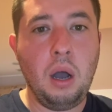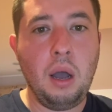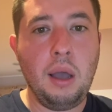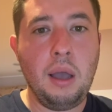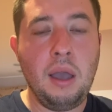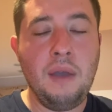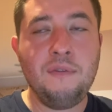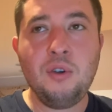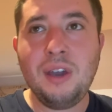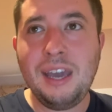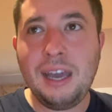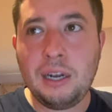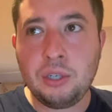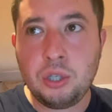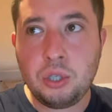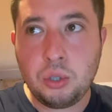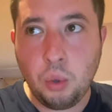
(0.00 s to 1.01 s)
if you can get a
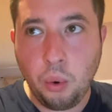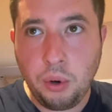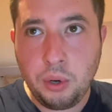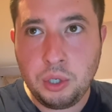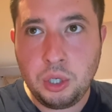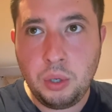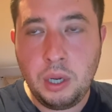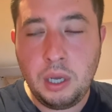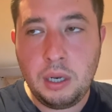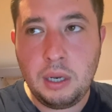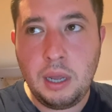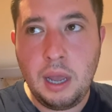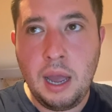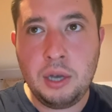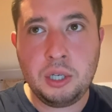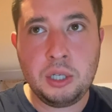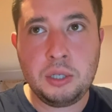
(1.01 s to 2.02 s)
storage unit
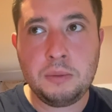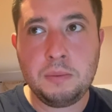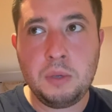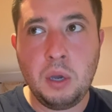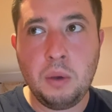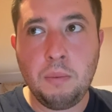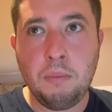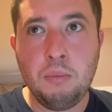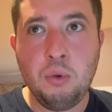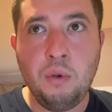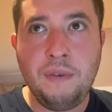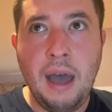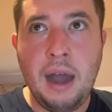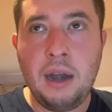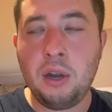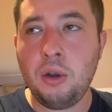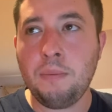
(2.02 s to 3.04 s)
and just move
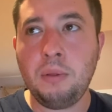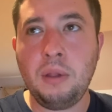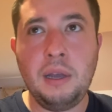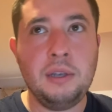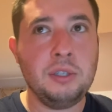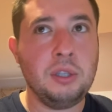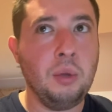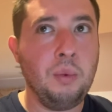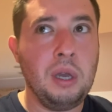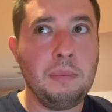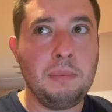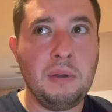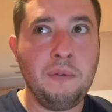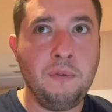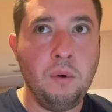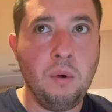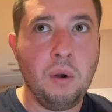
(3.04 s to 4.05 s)
out of your place the week
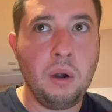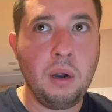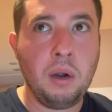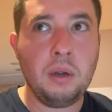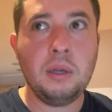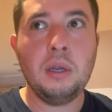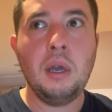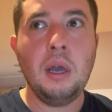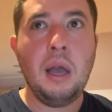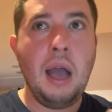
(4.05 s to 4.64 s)
before,